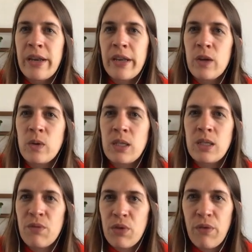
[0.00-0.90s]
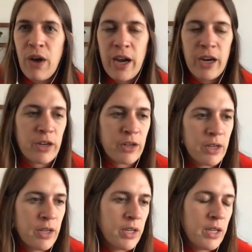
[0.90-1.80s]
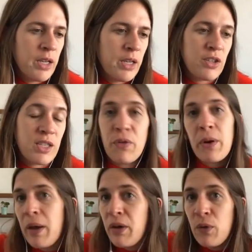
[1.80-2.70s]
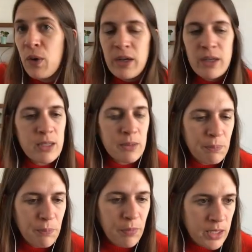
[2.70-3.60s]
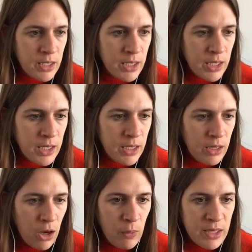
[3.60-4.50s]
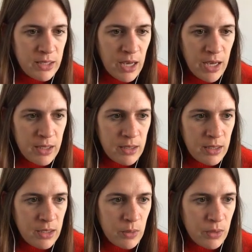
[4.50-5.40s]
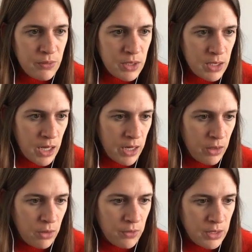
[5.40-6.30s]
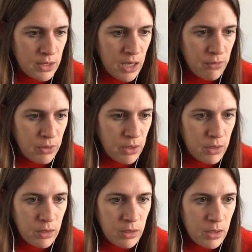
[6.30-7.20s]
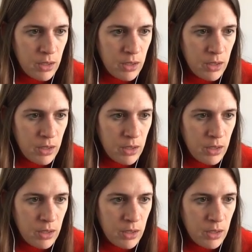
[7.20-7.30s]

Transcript: Lenny uses of the fire, just different metaphors. He always has this sort of style, this cover.